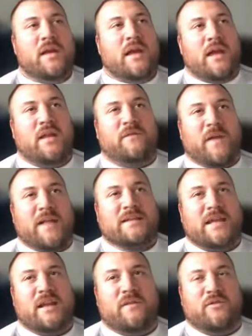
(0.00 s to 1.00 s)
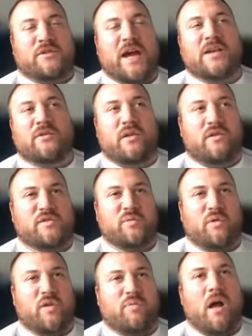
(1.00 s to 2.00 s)
And if you're tied to another
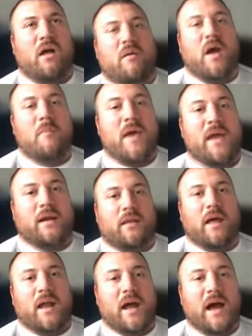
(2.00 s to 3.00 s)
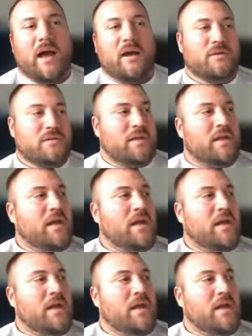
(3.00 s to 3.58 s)
sport, you're probably not making a lot of hires.